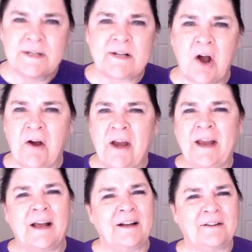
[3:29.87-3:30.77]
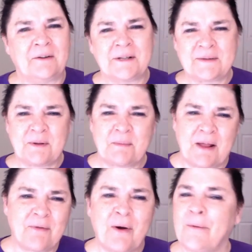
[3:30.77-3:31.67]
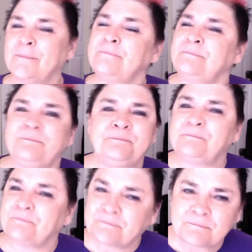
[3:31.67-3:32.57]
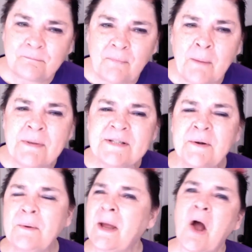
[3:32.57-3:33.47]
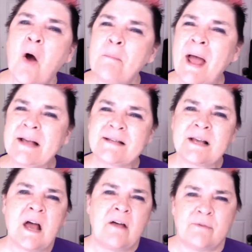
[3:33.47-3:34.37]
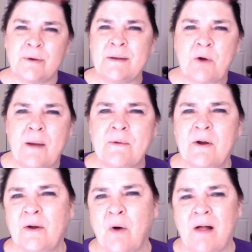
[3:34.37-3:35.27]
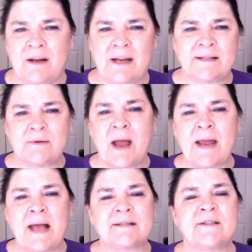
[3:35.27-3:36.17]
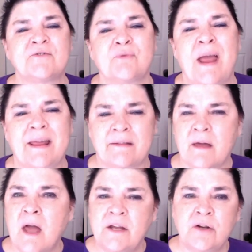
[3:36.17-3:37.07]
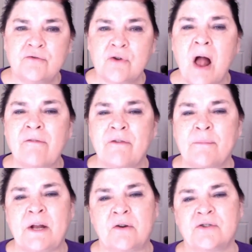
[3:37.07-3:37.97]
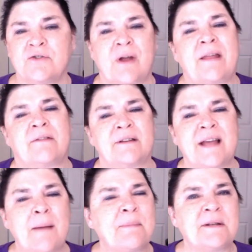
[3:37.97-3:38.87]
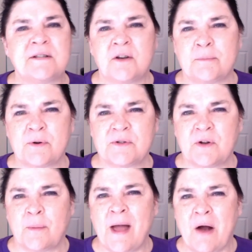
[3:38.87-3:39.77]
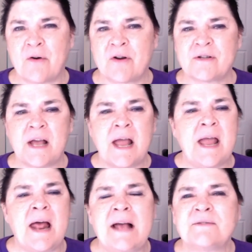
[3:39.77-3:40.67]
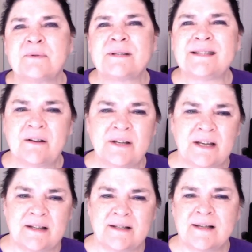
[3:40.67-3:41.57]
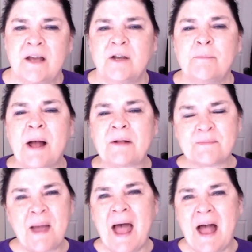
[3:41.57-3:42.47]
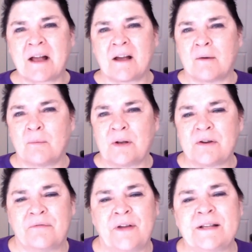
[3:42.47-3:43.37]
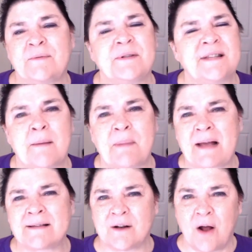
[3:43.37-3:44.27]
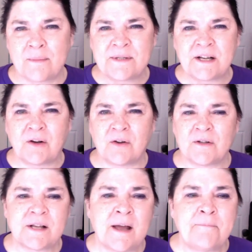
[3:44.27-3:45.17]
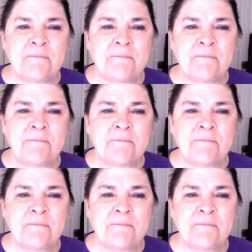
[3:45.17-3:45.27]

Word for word: Sorry, I don't know what's with my throat. But so anyway, hope has three primary qualities, right? It has strength. You draw from inner strength to tap into your personal powers. It has resilience. You bounce back when you're faced with setbacks and obstacles.